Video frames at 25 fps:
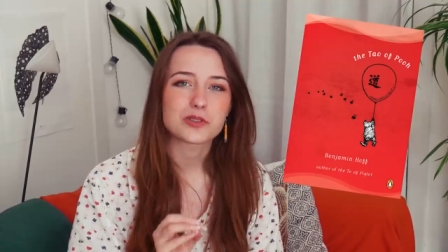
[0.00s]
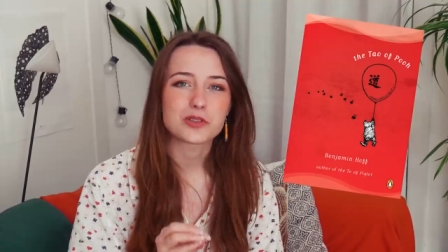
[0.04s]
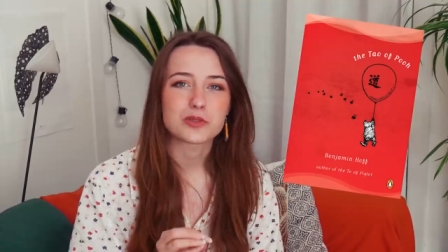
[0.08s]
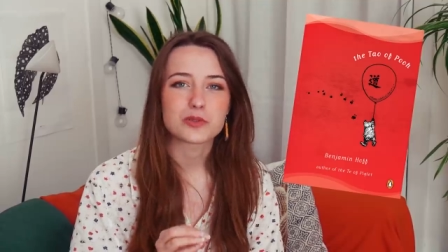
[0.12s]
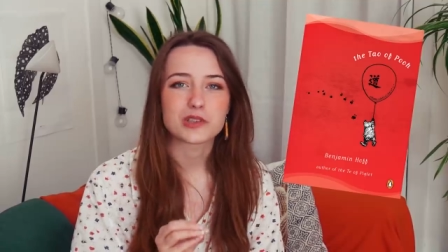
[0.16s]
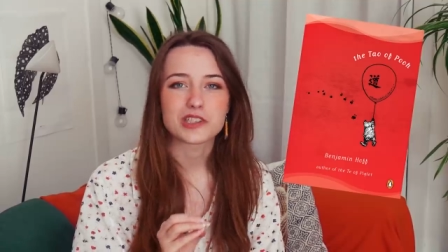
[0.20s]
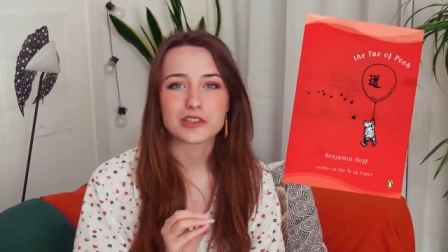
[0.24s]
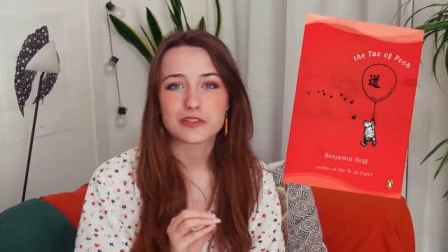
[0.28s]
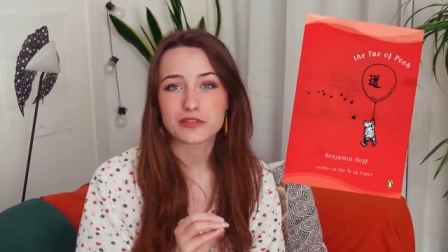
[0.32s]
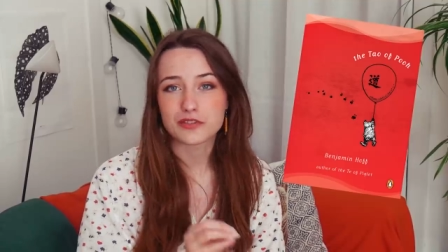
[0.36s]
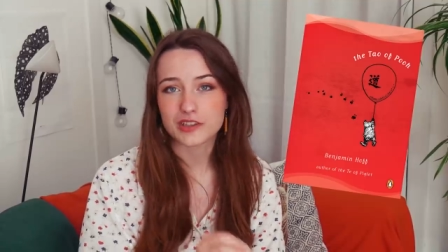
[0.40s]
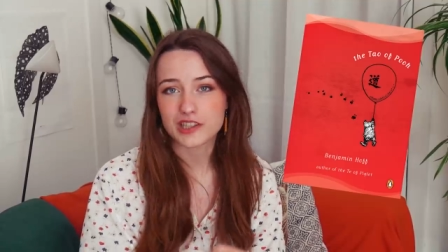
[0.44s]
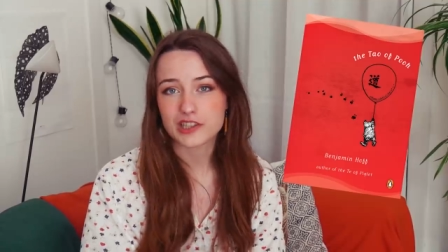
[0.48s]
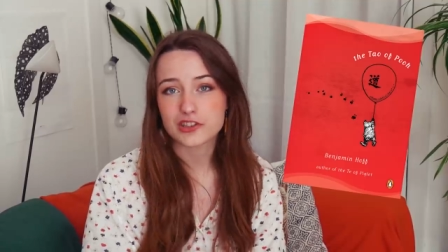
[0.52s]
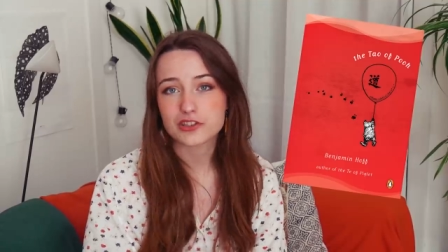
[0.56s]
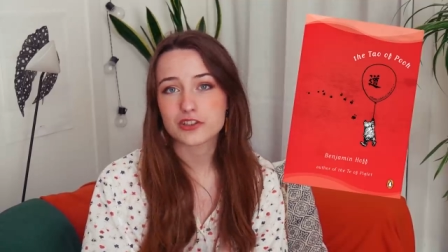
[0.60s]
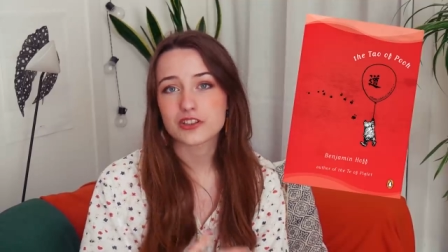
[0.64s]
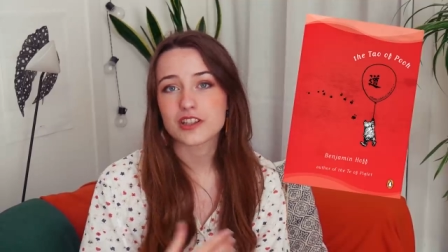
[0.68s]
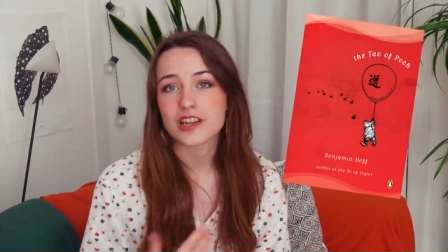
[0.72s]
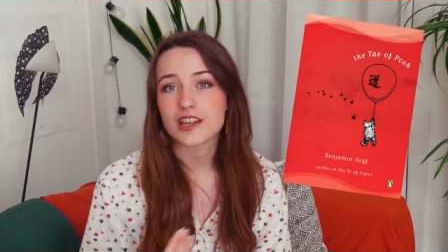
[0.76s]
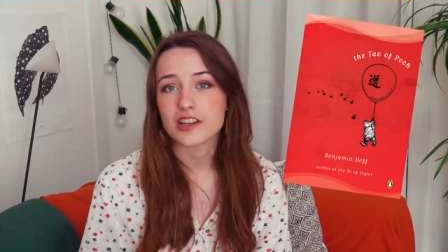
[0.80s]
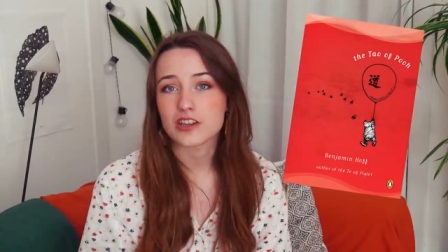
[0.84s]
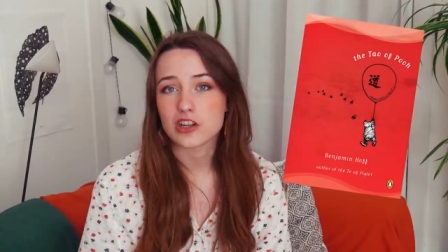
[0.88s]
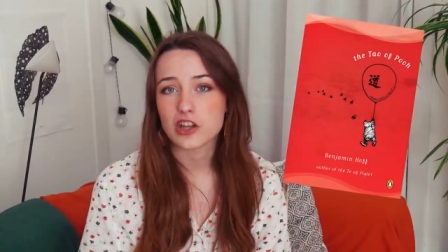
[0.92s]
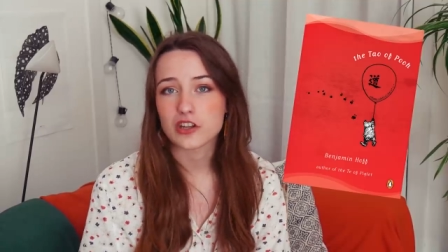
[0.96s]
between fiction
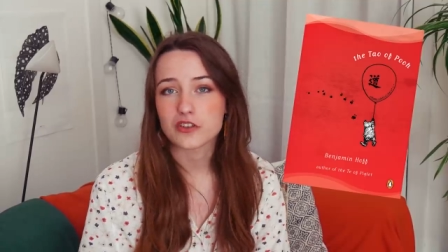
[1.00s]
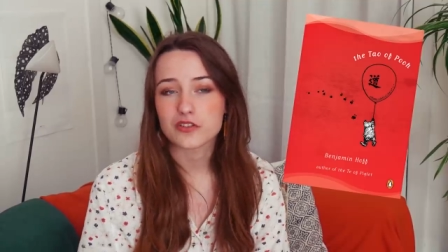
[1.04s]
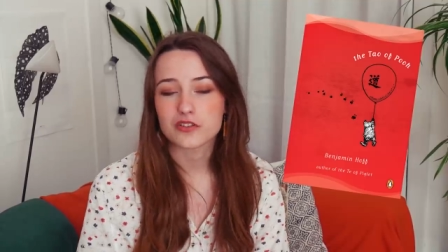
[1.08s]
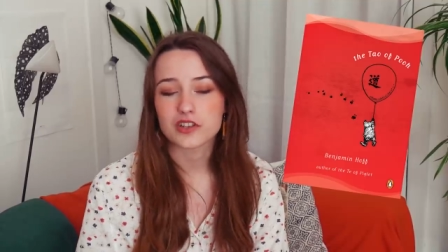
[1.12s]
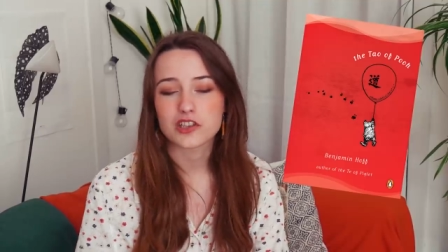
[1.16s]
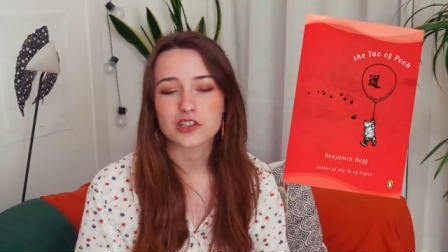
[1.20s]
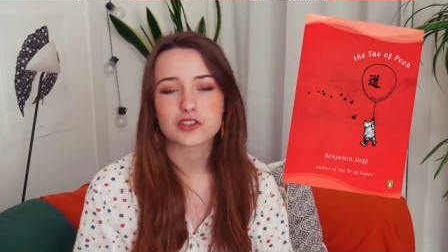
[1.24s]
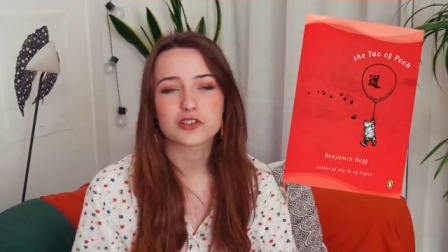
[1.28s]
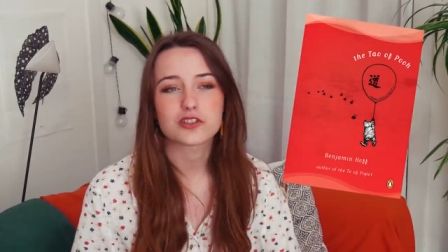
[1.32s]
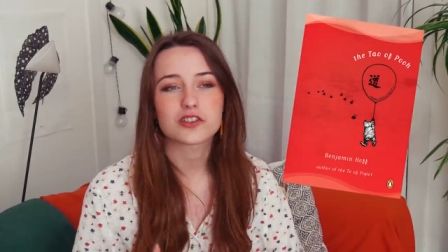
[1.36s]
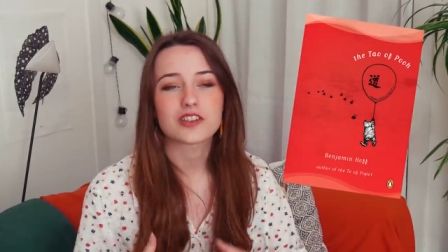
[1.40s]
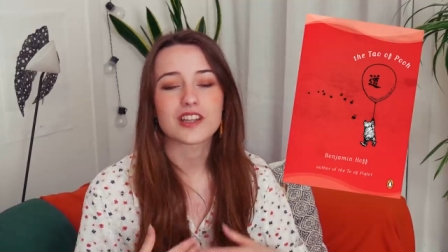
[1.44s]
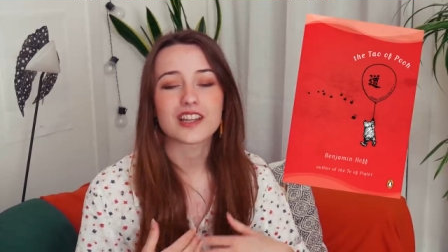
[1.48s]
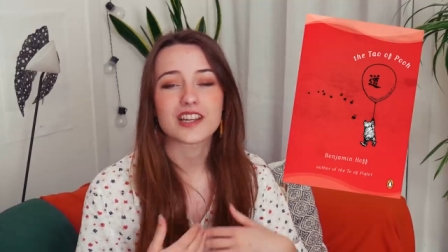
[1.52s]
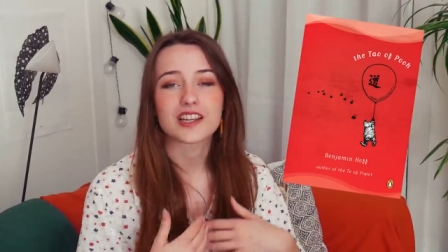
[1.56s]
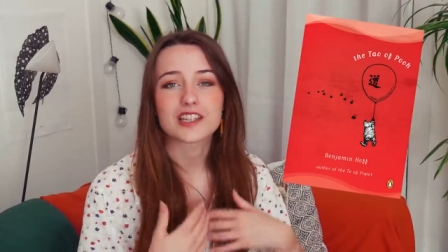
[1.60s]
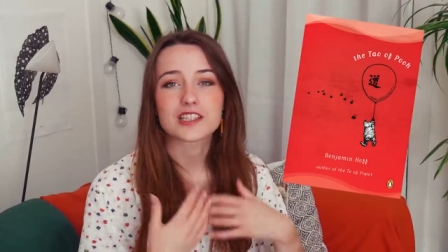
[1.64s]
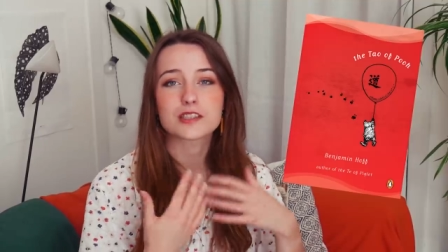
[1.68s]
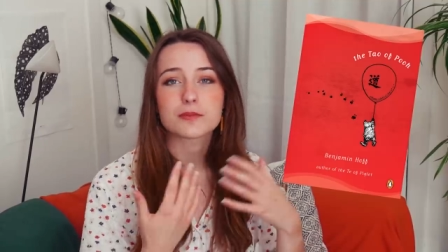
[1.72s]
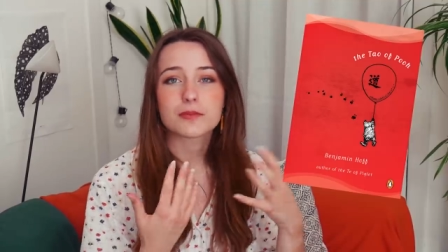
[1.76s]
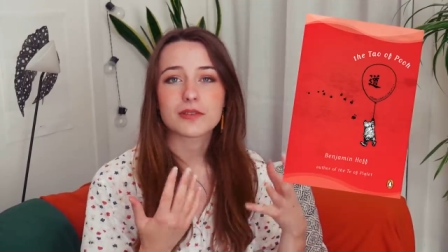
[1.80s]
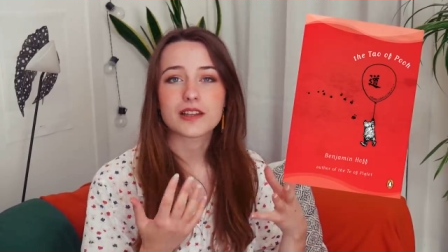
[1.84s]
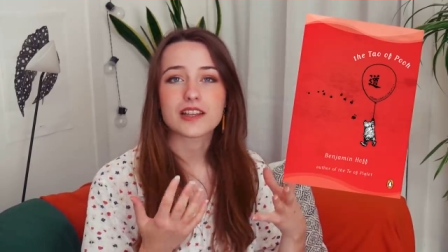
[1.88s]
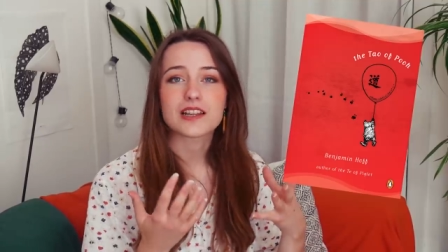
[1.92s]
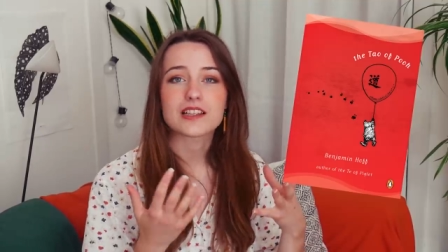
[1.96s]
and non-fiction that
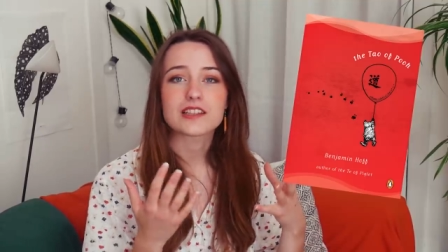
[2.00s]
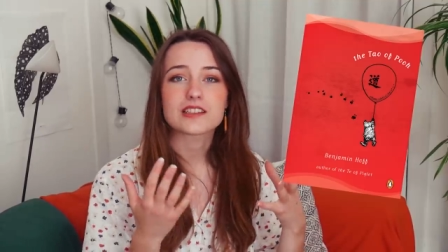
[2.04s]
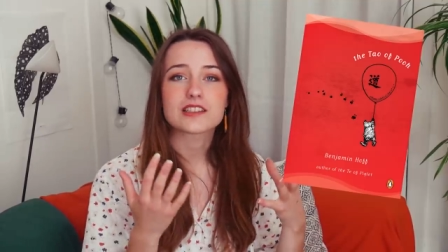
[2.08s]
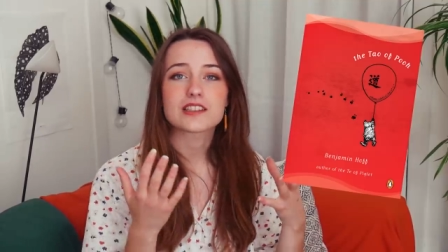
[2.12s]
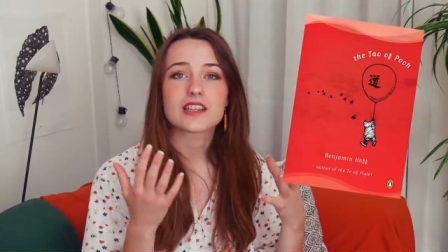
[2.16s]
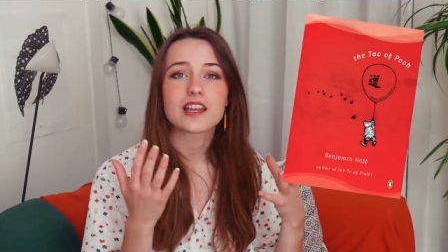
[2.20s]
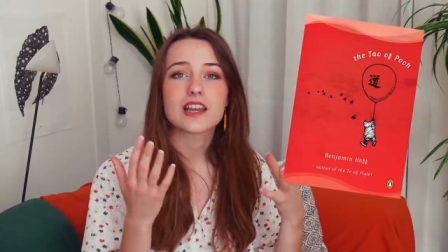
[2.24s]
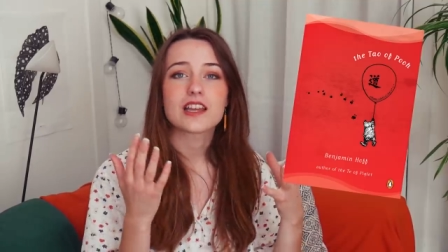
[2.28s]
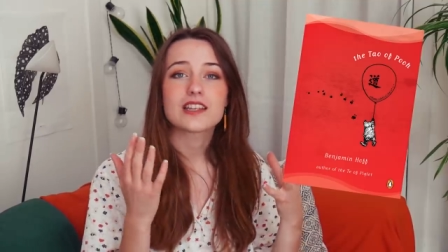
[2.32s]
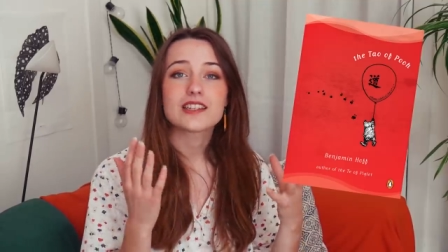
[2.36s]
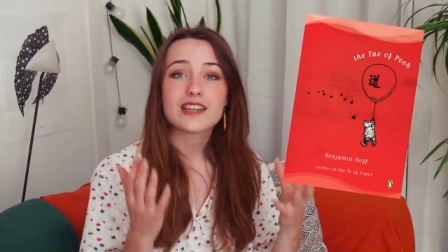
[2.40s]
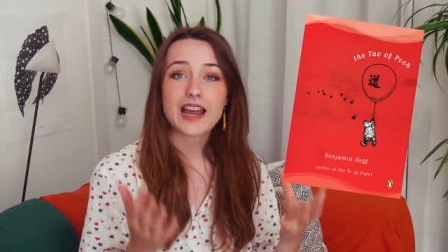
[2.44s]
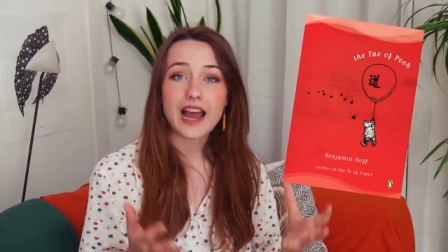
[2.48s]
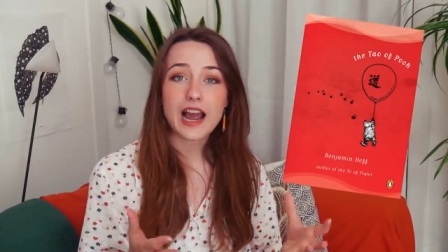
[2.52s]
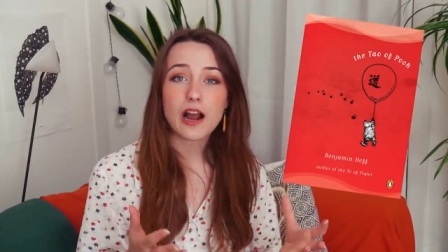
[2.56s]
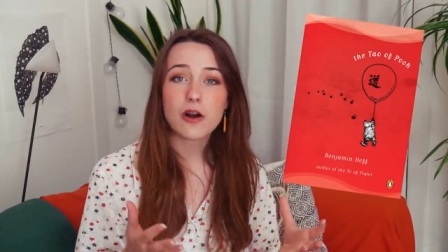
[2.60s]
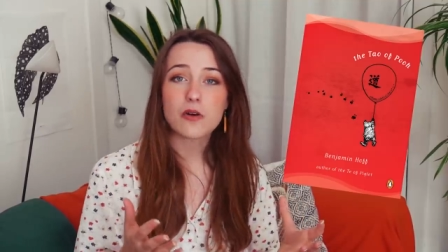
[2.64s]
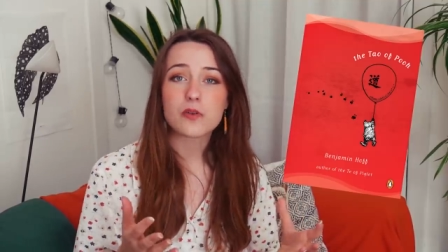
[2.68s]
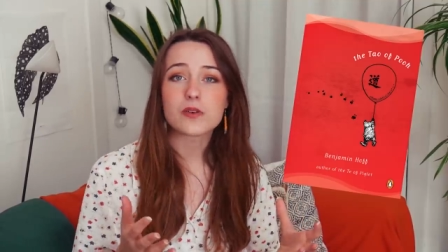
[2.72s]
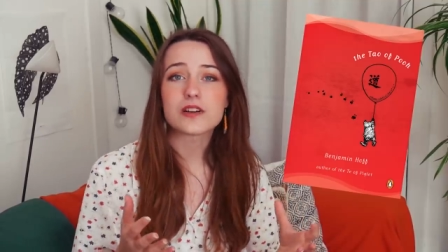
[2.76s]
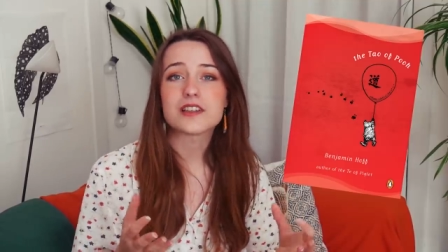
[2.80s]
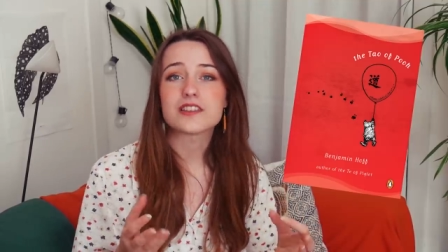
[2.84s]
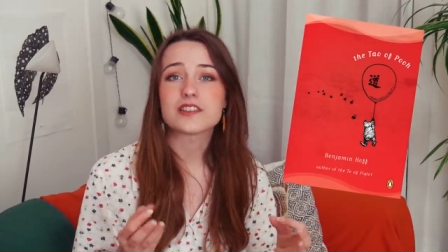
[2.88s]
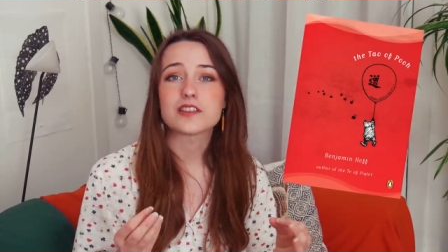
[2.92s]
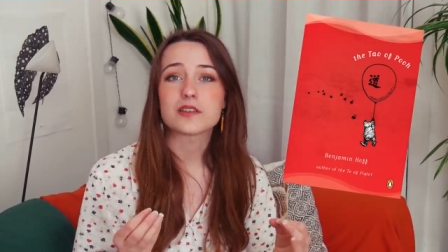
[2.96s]
explains
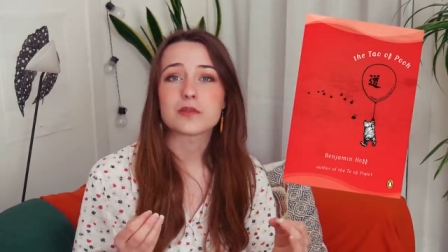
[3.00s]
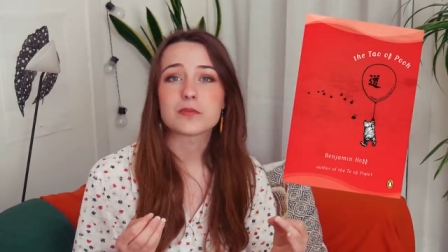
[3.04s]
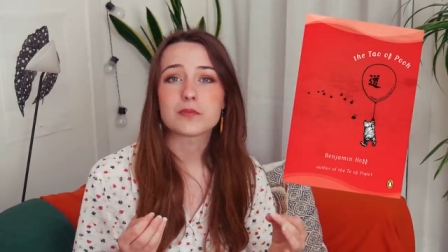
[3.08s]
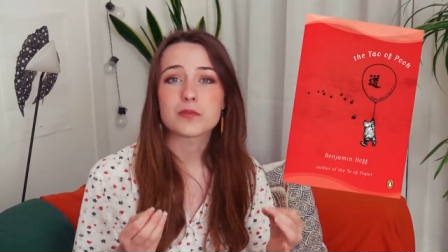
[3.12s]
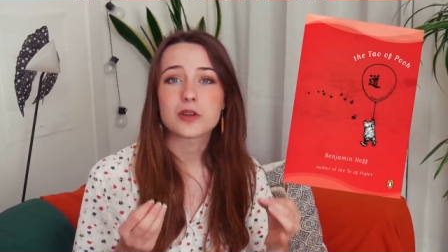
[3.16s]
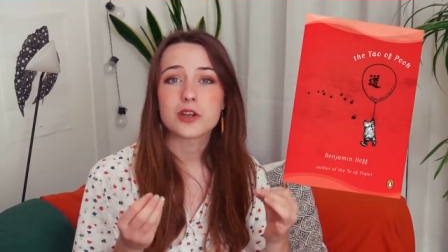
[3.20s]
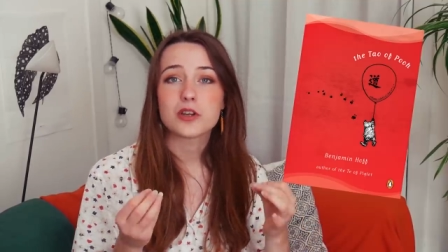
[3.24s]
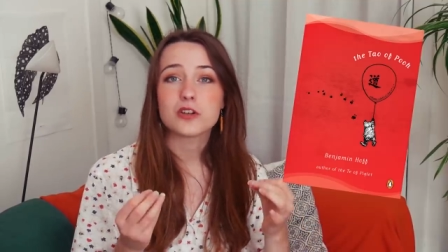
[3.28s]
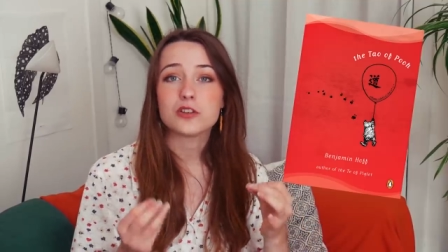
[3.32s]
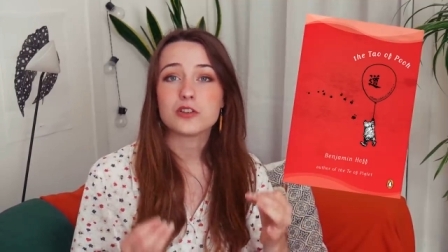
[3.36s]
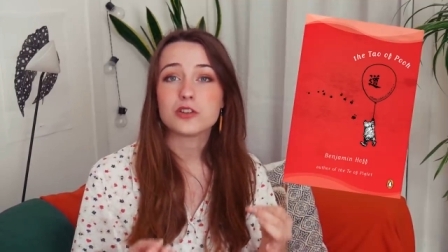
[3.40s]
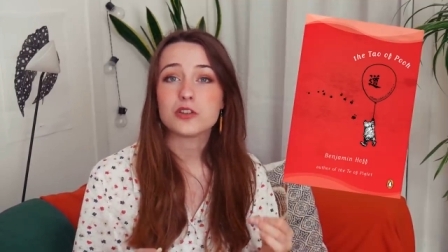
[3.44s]
Taoism